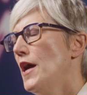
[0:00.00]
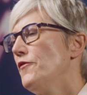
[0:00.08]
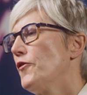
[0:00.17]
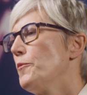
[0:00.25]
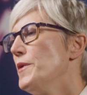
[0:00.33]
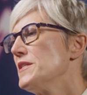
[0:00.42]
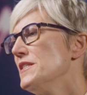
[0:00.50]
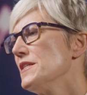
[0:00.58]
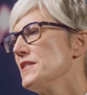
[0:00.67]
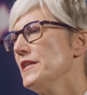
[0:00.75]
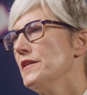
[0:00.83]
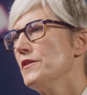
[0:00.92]
And for
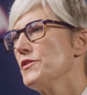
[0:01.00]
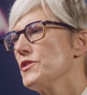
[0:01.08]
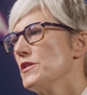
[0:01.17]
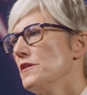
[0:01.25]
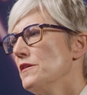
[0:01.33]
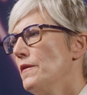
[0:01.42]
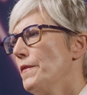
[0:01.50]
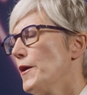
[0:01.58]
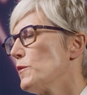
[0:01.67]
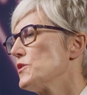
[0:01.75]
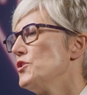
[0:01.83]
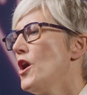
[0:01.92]
business leaders,
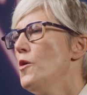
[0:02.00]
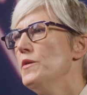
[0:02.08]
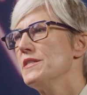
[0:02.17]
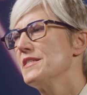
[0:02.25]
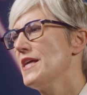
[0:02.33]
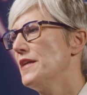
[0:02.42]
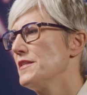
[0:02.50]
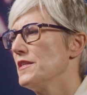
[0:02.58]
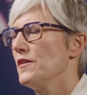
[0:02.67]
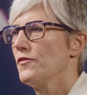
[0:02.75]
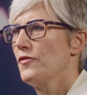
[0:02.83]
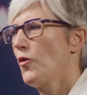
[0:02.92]
there is no
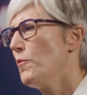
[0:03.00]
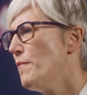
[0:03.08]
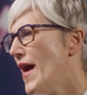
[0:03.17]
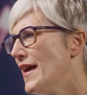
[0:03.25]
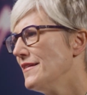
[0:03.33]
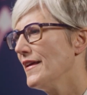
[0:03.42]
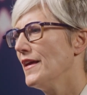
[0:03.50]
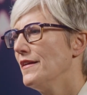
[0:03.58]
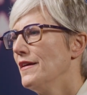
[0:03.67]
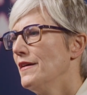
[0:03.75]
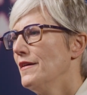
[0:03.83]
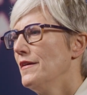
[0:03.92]
incentive or
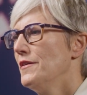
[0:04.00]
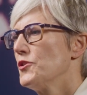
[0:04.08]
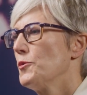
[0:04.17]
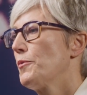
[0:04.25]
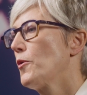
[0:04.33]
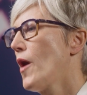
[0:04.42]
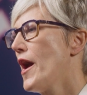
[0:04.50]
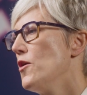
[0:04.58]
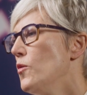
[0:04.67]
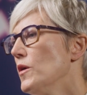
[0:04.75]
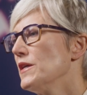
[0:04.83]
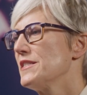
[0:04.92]
mandate to
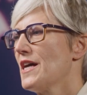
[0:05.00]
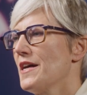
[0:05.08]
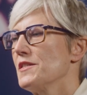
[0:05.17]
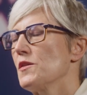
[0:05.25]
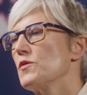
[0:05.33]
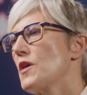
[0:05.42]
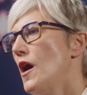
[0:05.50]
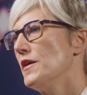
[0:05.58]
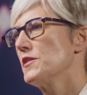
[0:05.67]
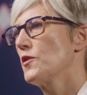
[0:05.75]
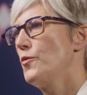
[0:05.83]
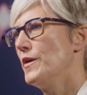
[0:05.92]
prioritize those
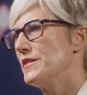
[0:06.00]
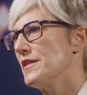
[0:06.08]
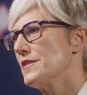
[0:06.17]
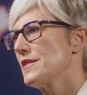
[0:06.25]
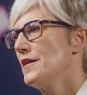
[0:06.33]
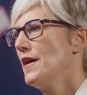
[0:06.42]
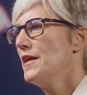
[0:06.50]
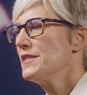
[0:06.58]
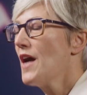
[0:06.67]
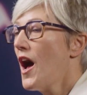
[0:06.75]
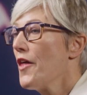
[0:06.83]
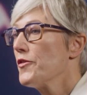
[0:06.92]
consequences
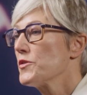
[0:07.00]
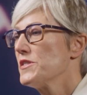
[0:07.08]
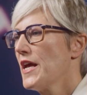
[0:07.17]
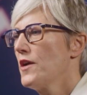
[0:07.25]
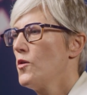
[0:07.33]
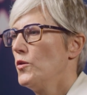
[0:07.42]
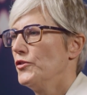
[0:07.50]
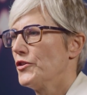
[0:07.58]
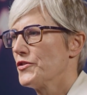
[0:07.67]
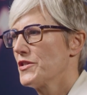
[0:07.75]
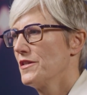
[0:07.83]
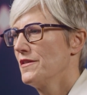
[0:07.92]
to other
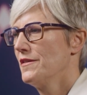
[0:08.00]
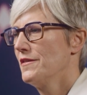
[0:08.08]
stakeholders.